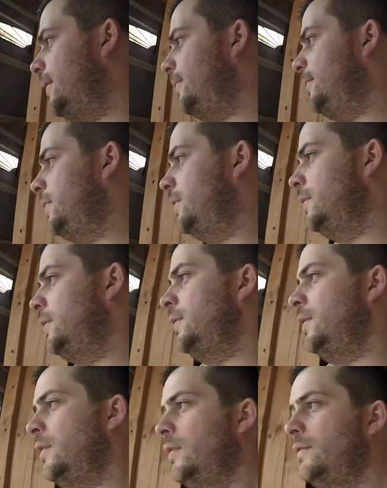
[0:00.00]
um,
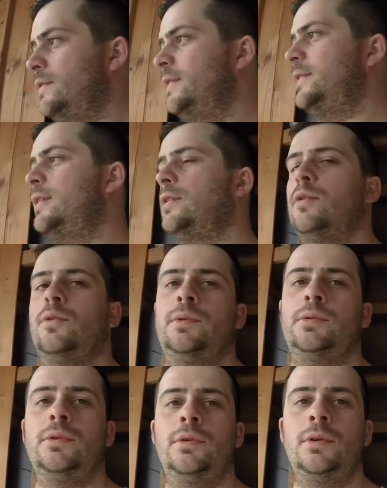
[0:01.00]
obviously, they got
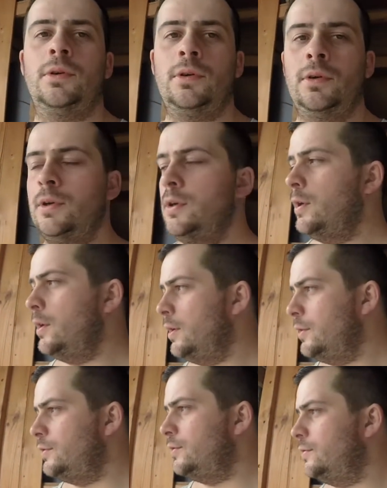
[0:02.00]
all
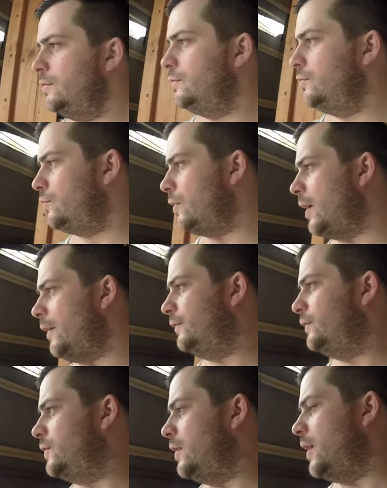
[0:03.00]
drive
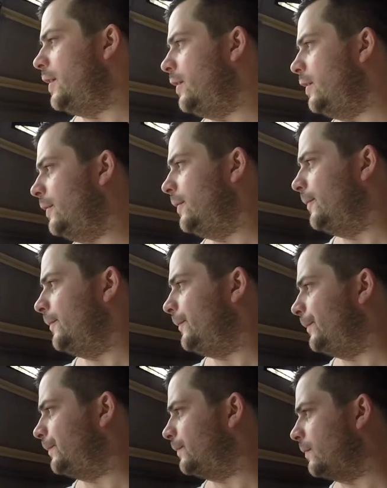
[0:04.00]
dyno.
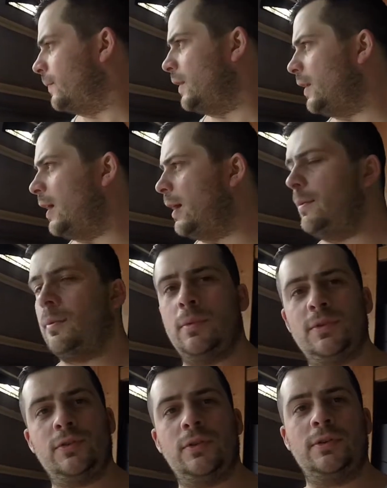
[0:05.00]
Um,
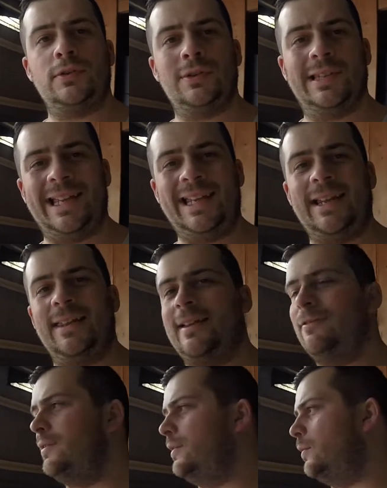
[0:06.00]
was talking to Lee down
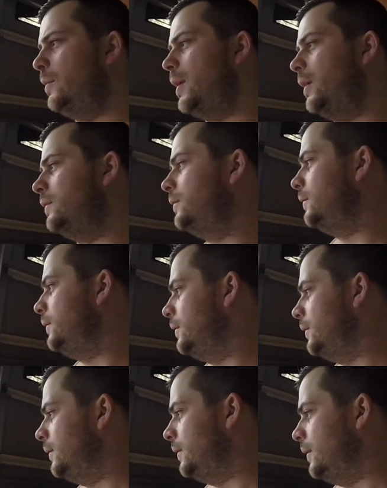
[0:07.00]
there for a little while.
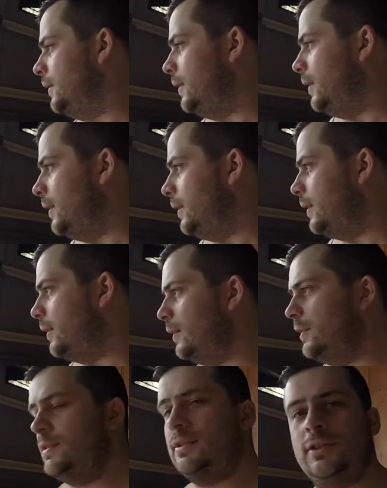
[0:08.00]

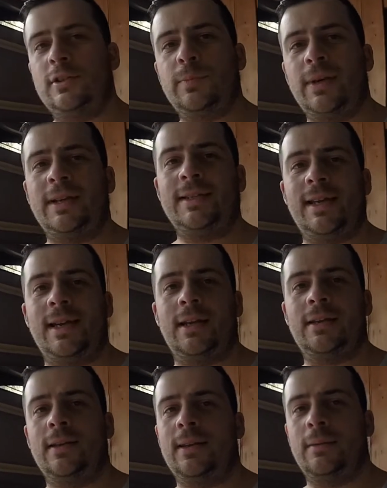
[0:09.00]
Yes, just bring it
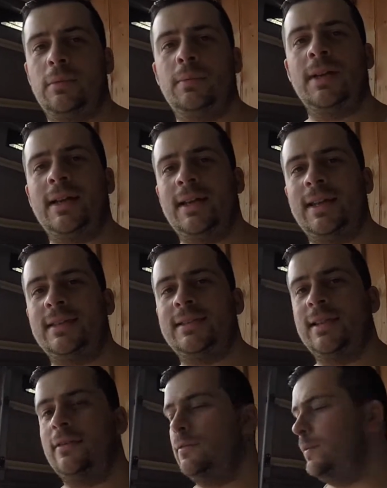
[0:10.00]
down and we'll plug it in,
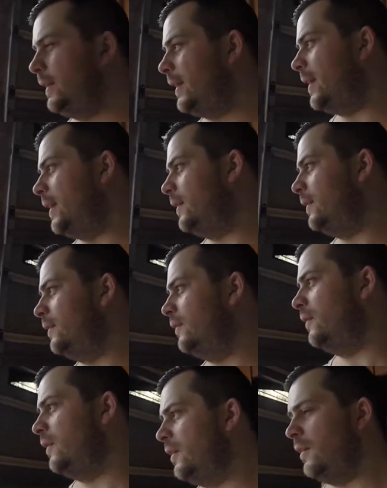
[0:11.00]
see if we can
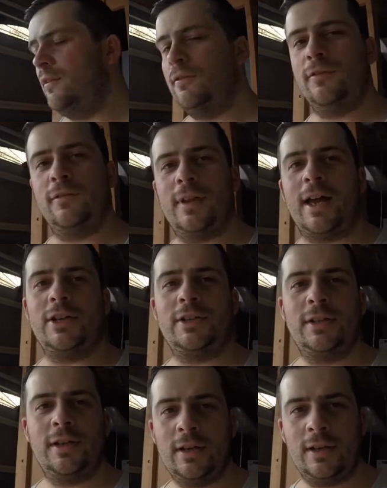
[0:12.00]

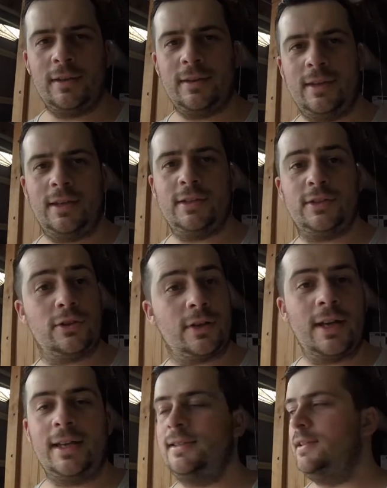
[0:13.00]
flash the stock
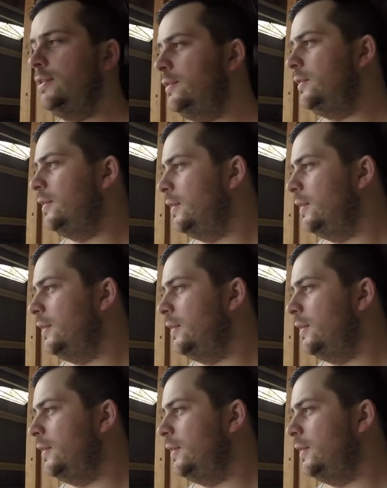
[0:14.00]
ECU.